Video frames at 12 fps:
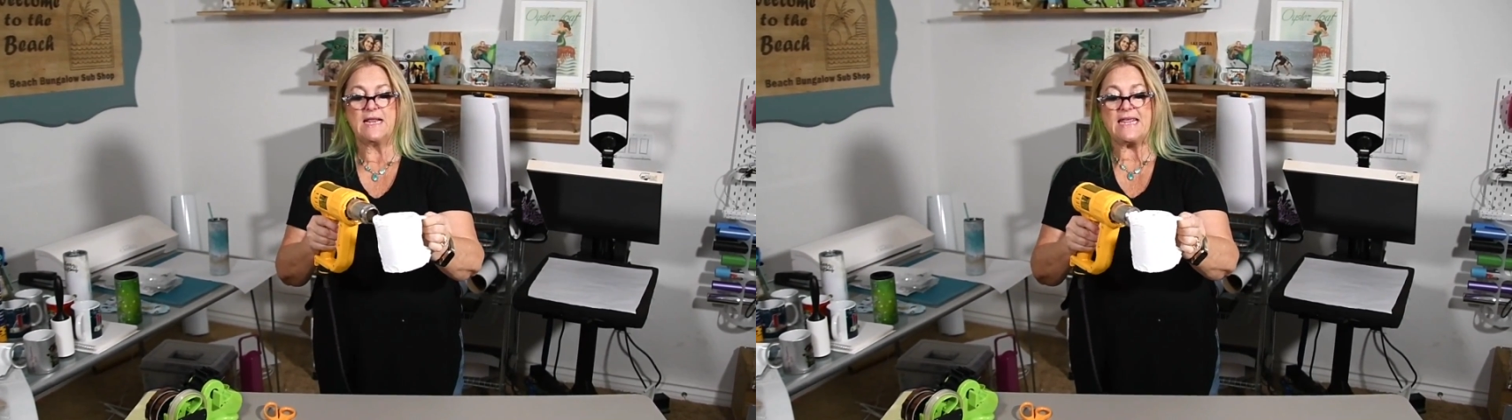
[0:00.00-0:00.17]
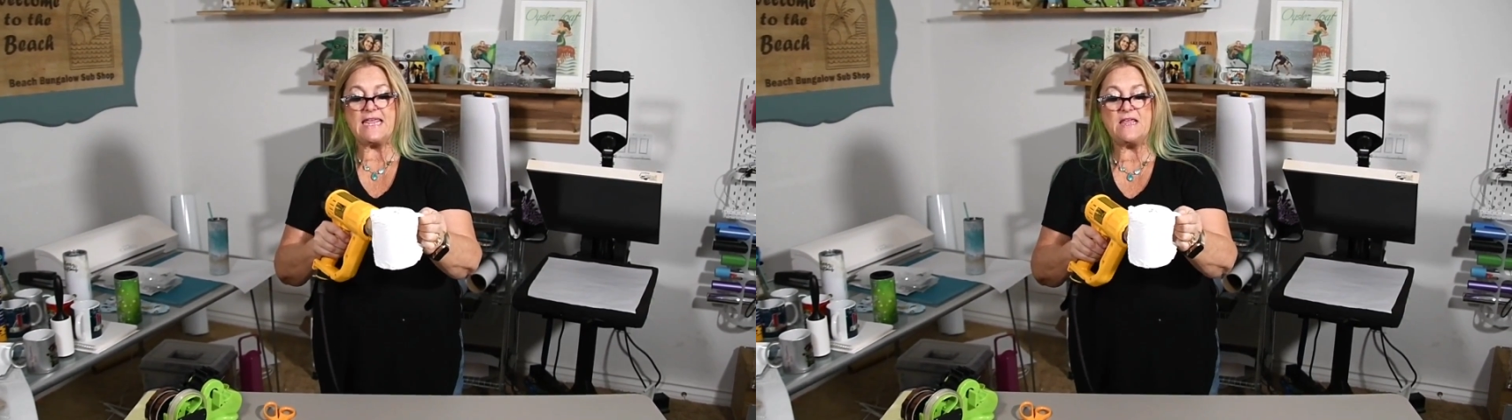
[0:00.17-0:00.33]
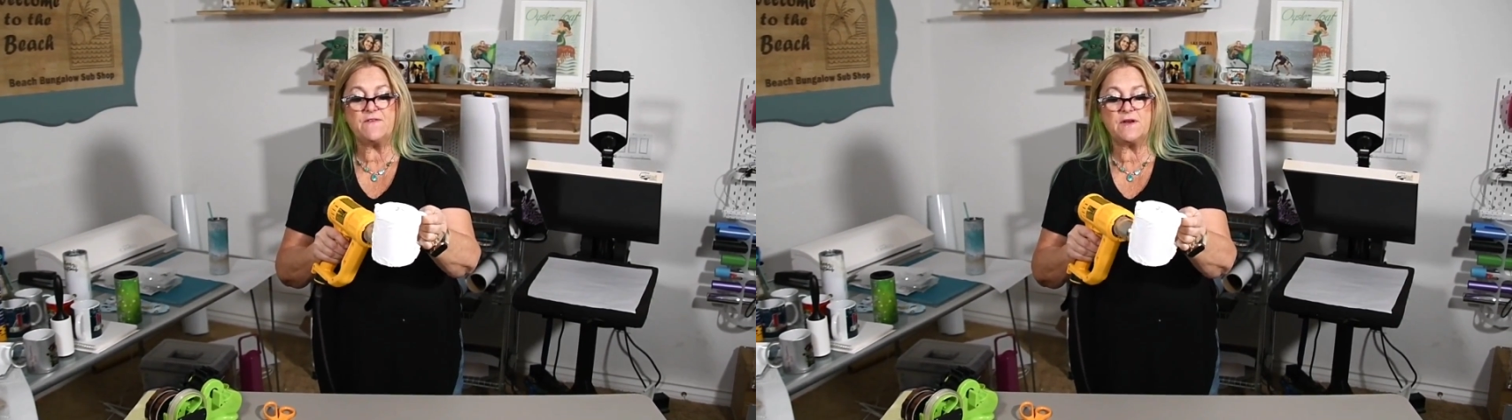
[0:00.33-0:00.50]

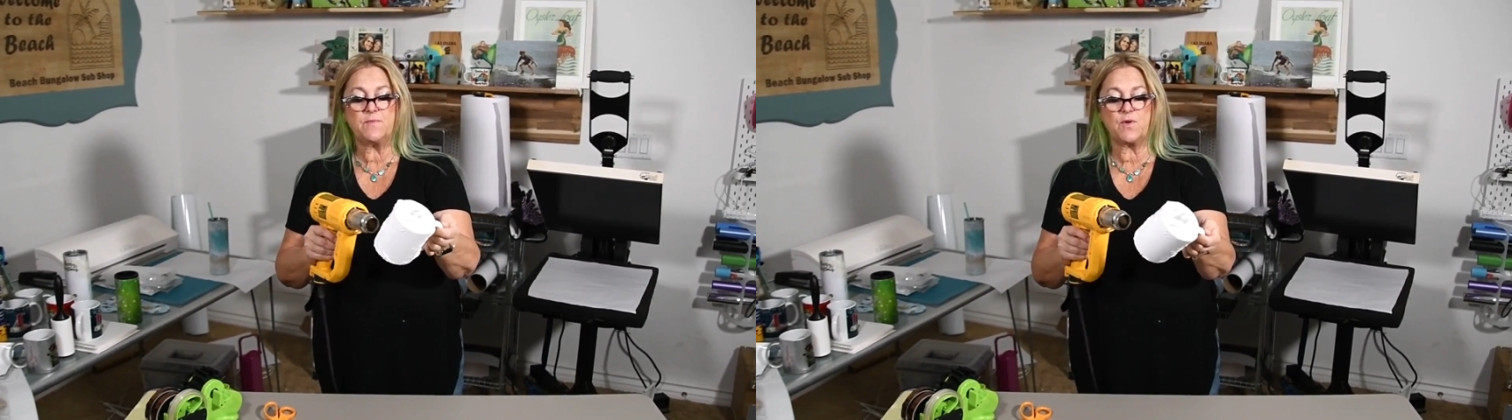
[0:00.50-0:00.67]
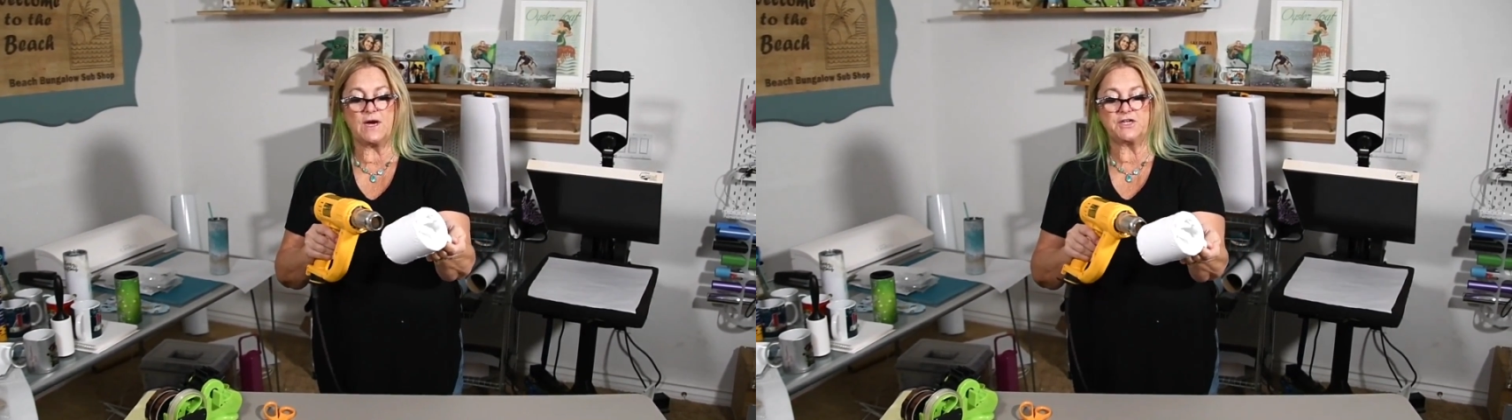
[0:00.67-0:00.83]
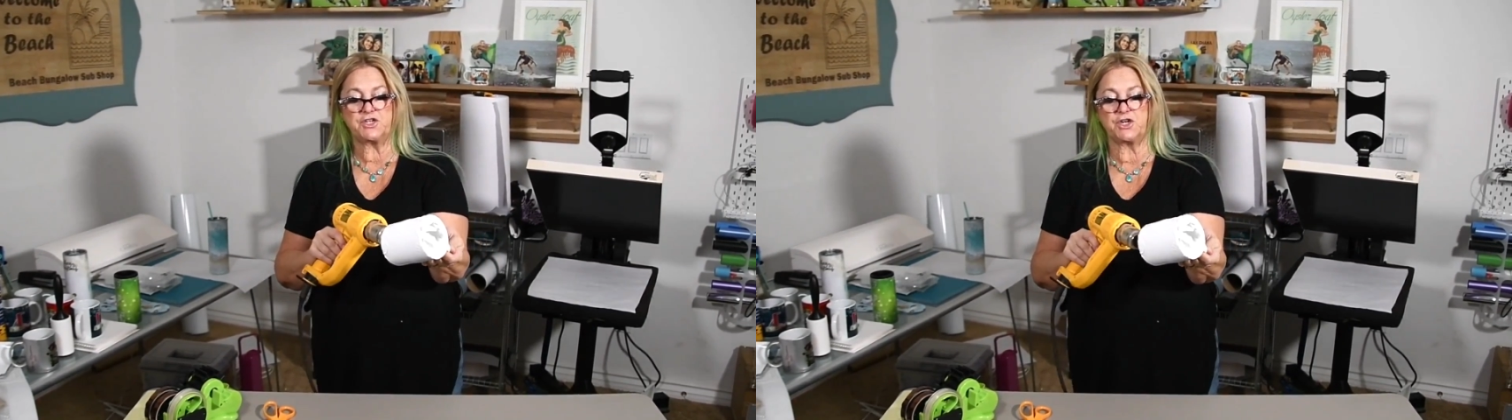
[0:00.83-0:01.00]
even
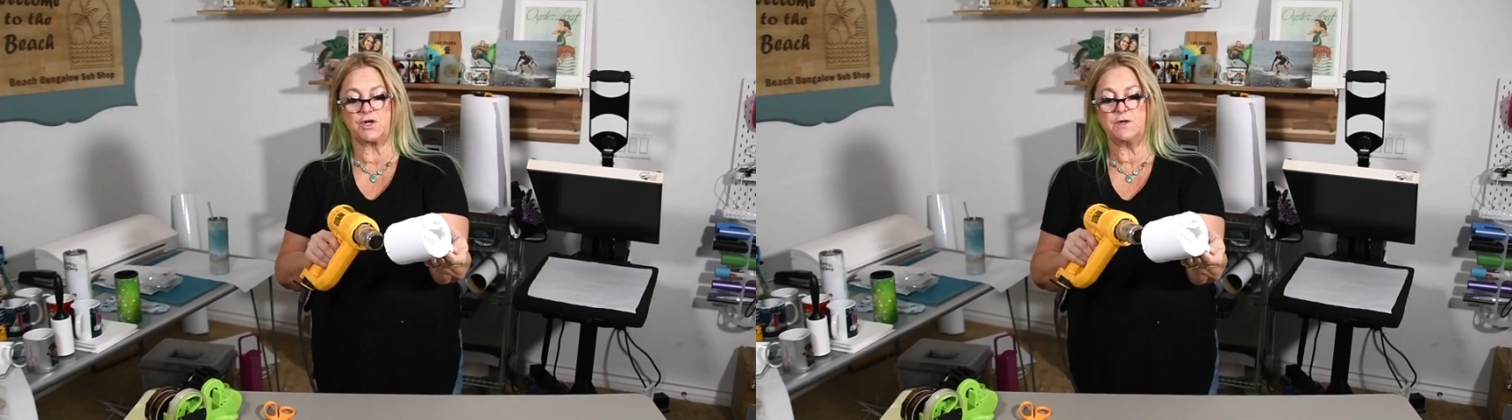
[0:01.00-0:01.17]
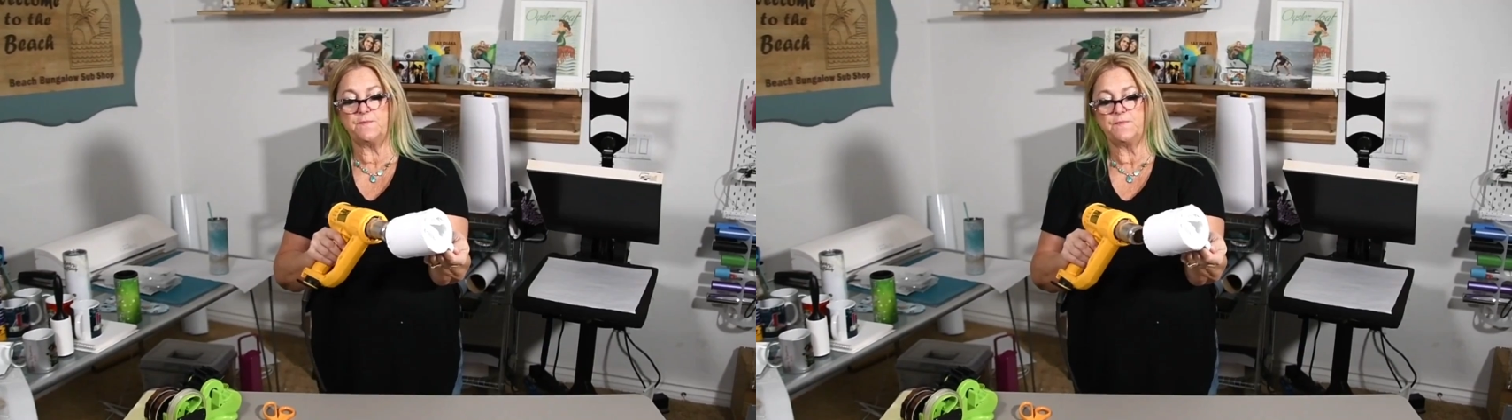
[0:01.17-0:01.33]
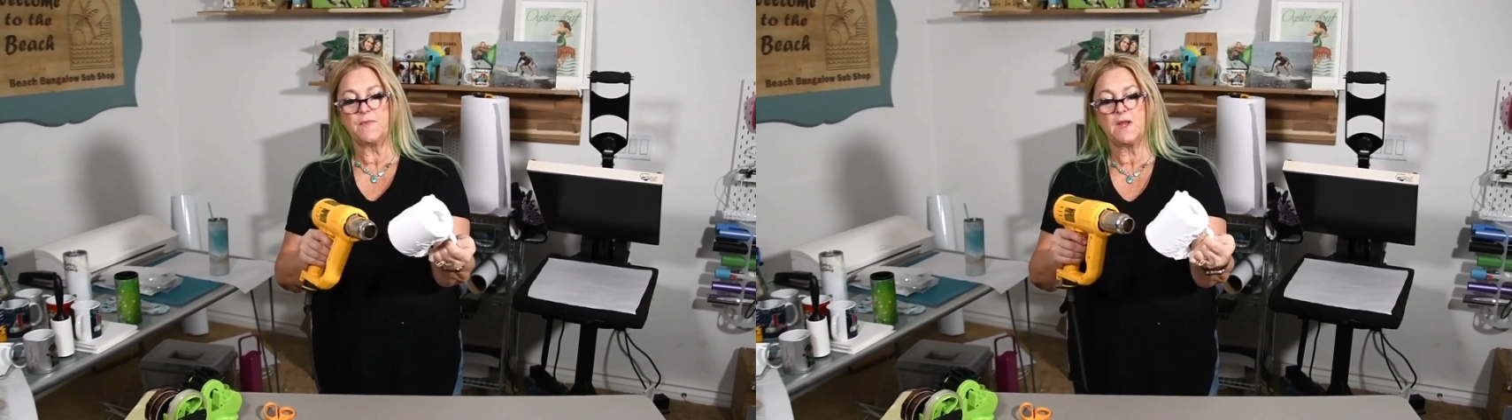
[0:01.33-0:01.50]
pressure,
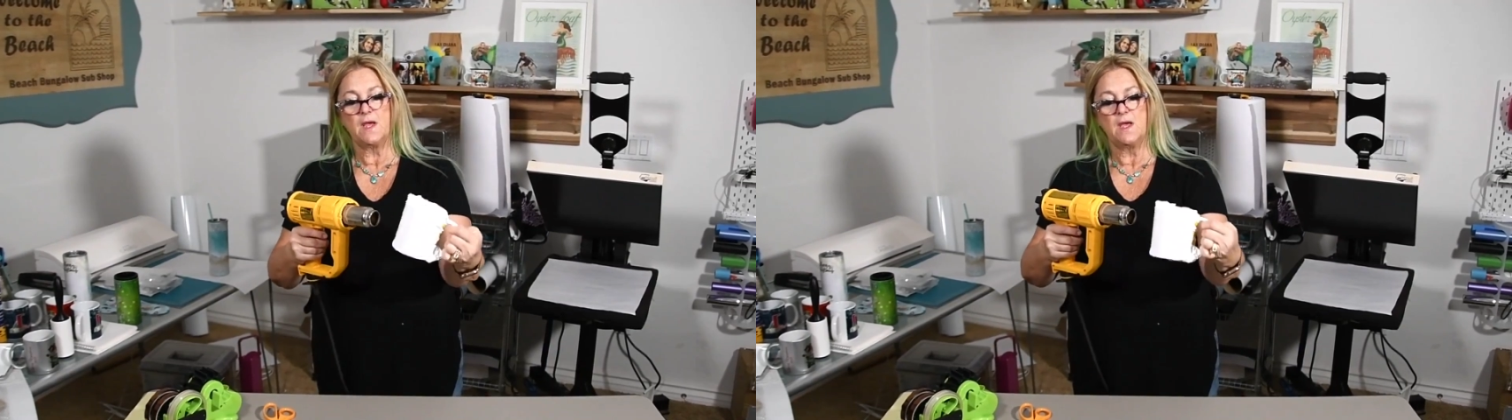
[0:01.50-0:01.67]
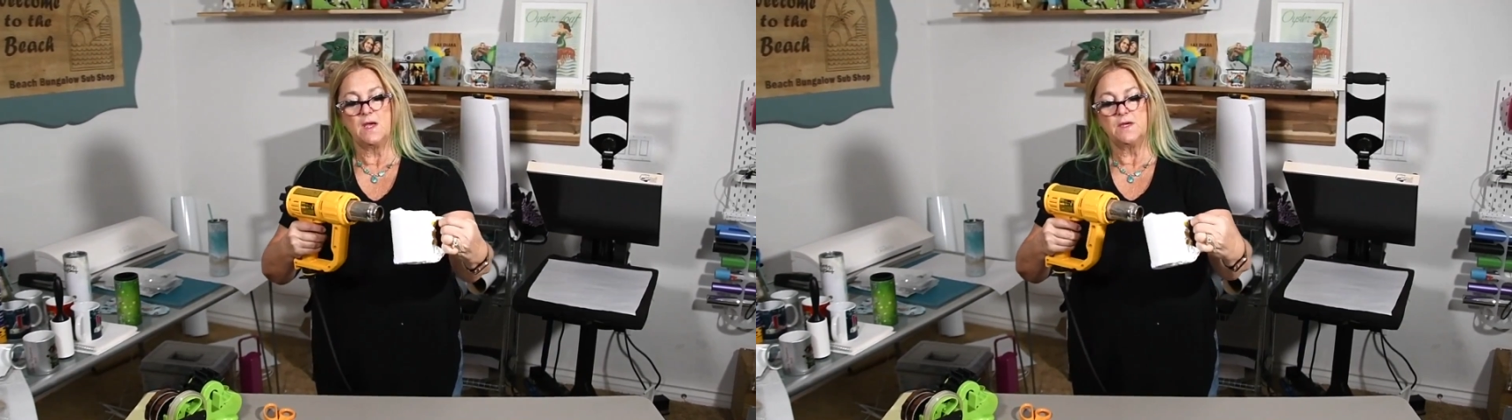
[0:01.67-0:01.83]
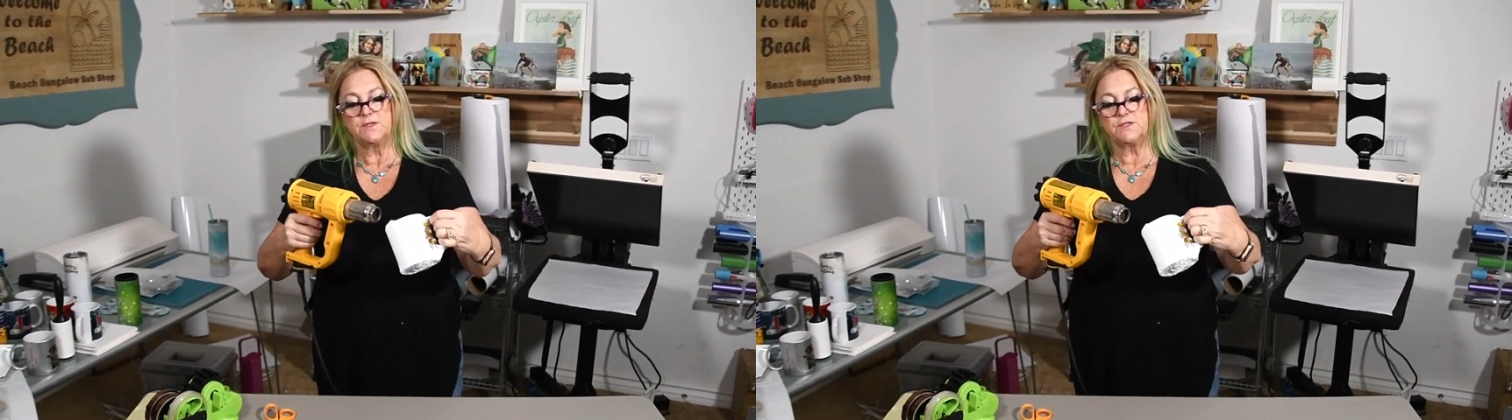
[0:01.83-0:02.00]

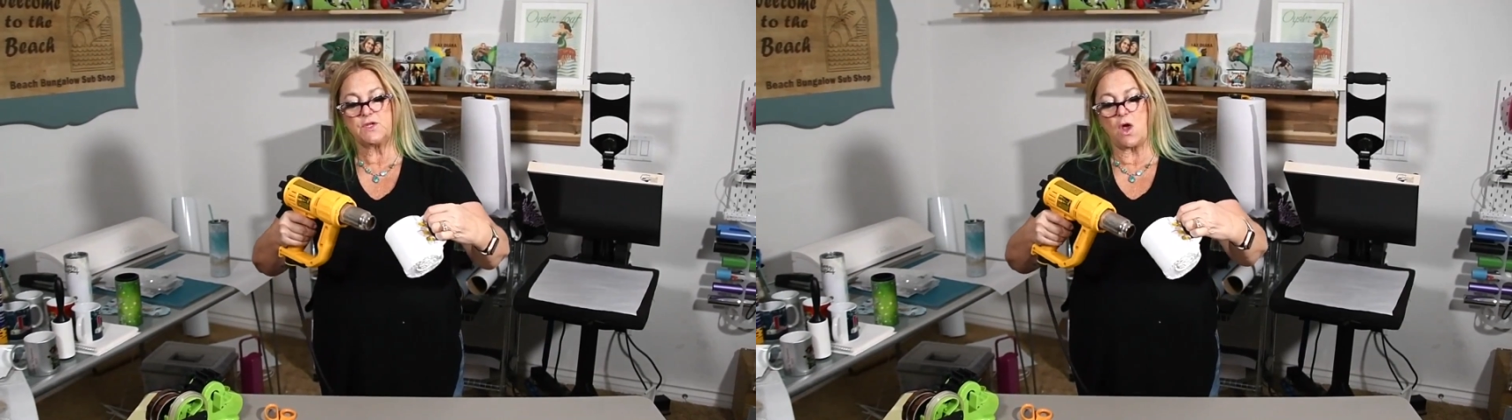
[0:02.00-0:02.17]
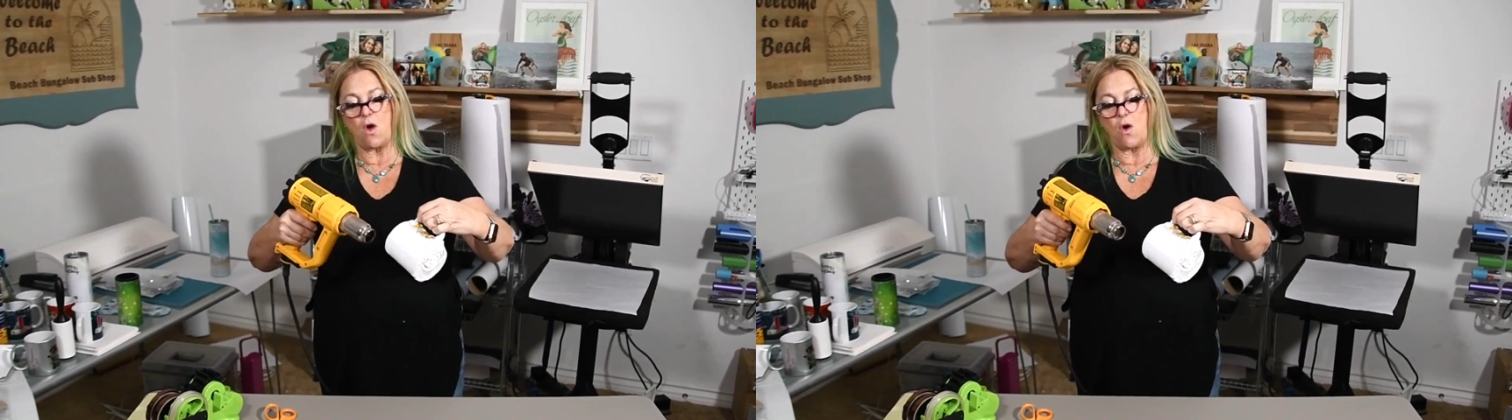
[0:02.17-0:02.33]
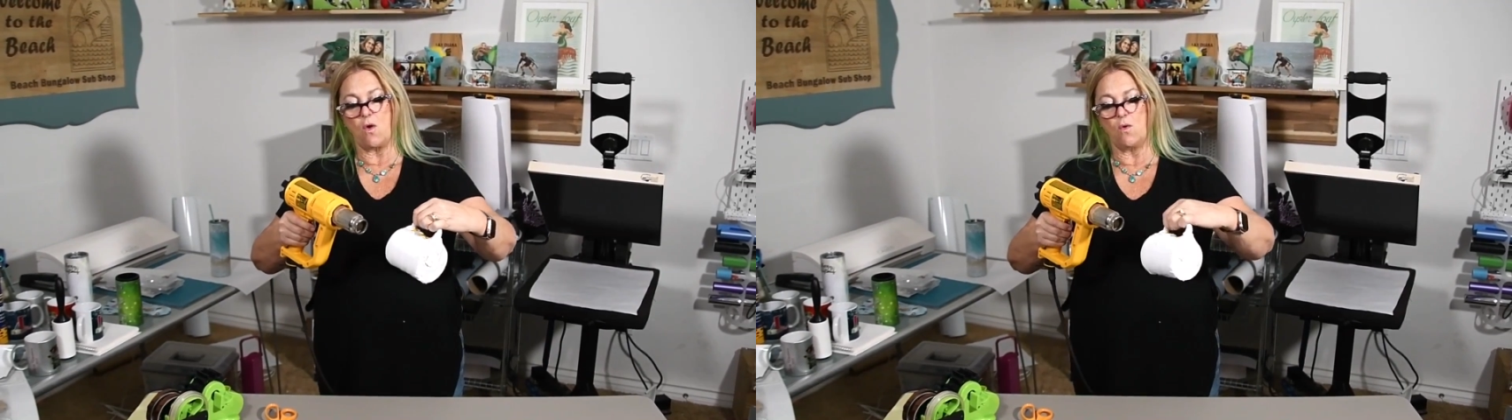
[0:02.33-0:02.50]

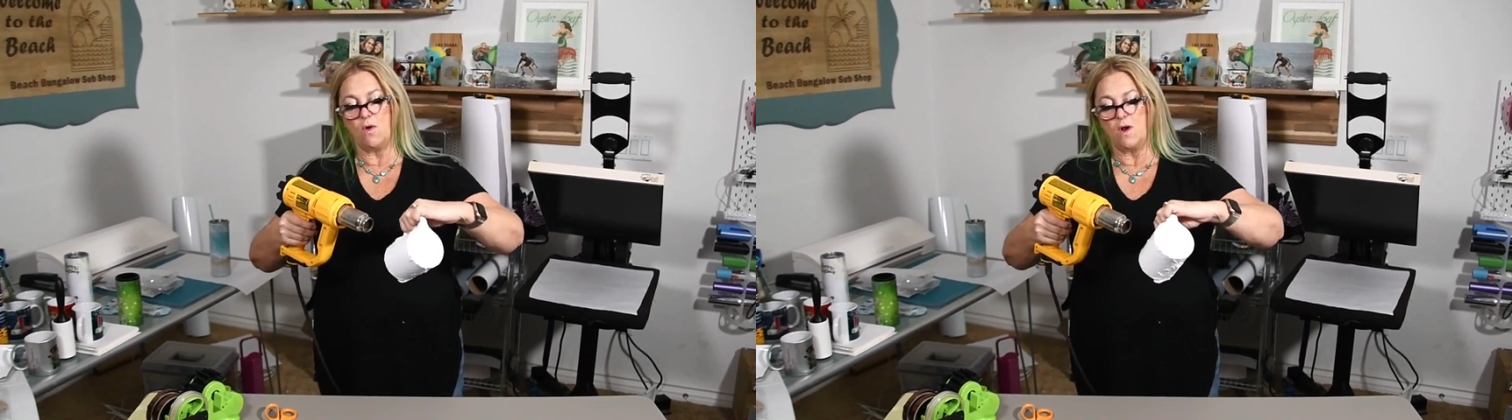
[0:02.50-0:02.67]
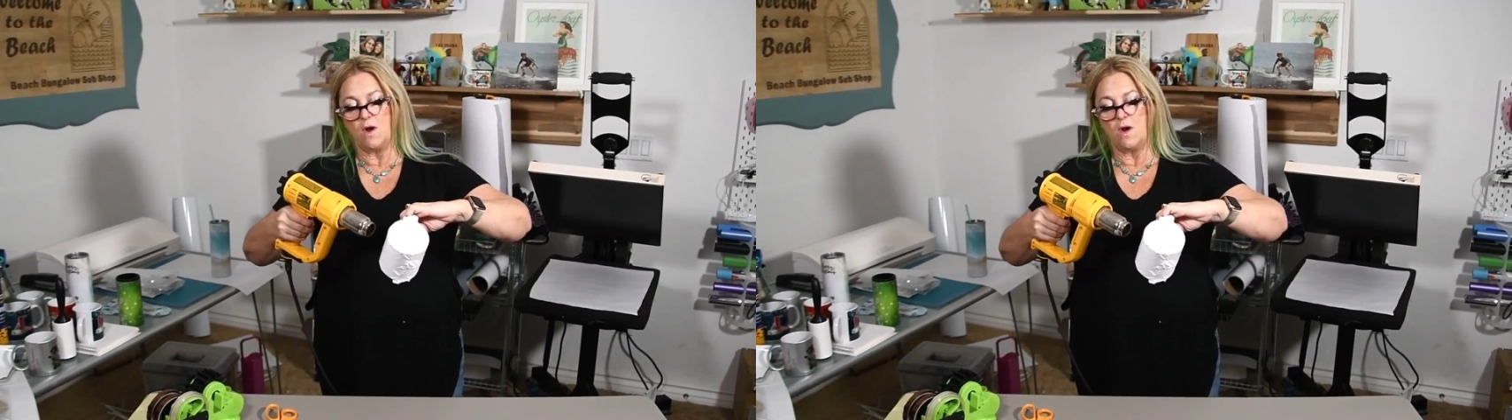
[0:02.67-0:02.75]
so